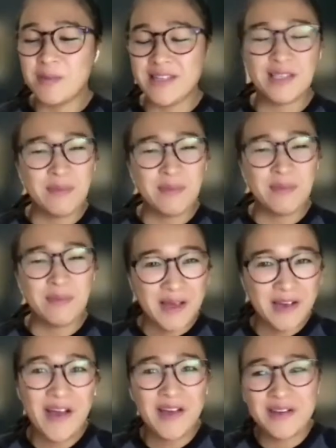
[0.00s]
space in my
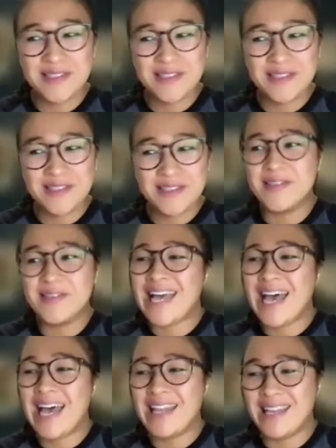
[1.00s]
bio, I also like
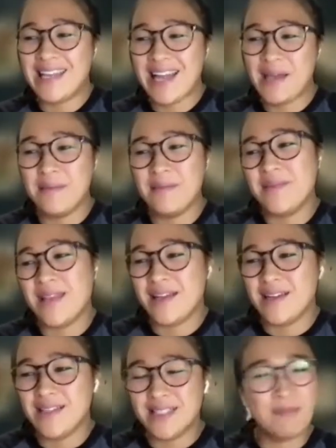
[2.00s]
to add that I am
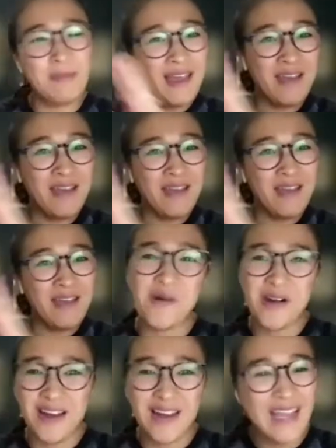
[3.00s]
like aspiring
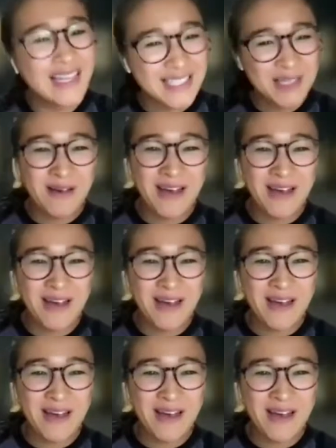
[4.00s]
or
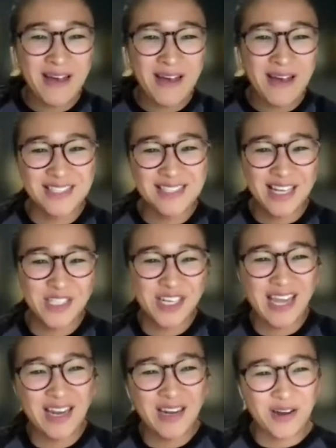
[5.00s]
anti-bias, anti-racist
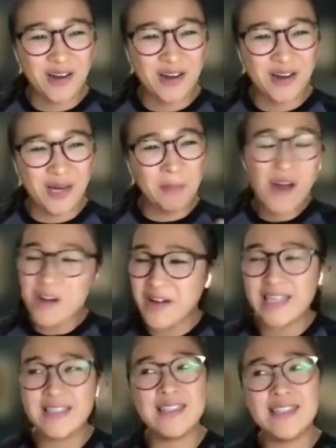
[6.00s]
educator in
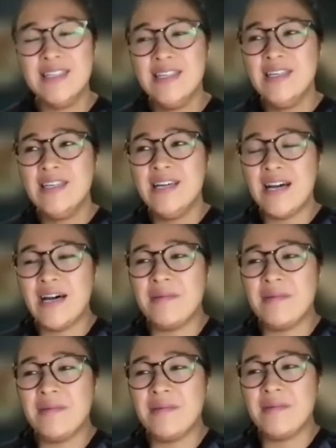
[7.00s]
progress.
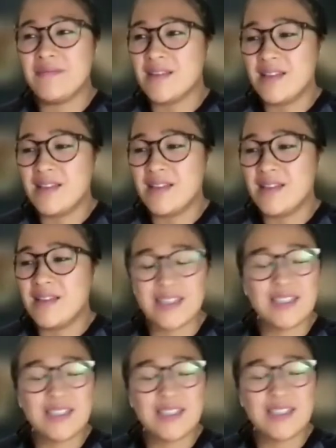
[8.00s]
The
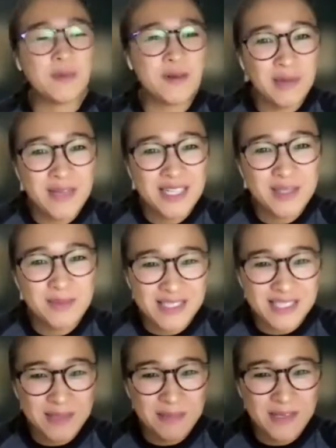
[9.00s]
expert label makes
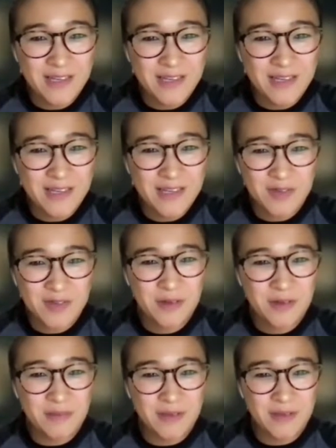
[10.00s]
me deeply
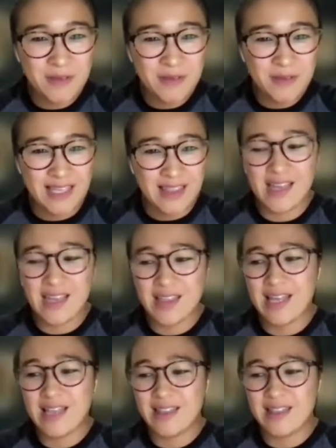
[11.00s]
uncomfortable because I think
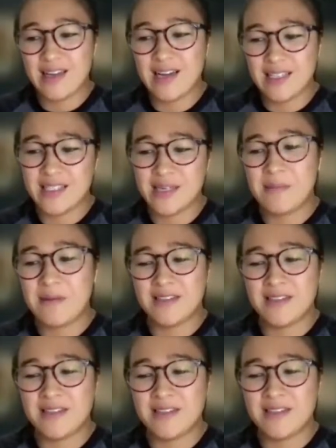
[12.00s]
that the constant
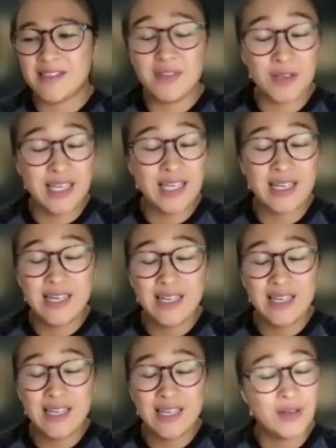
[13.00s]
process of learning and
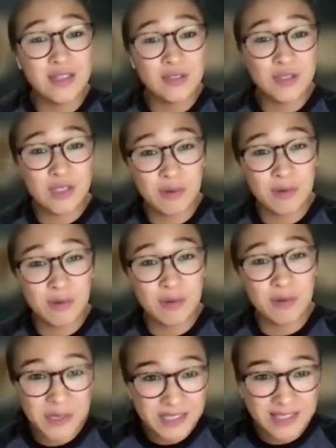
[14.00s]
unlearning is so
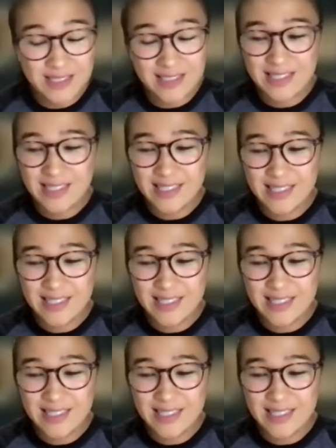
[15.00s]
important.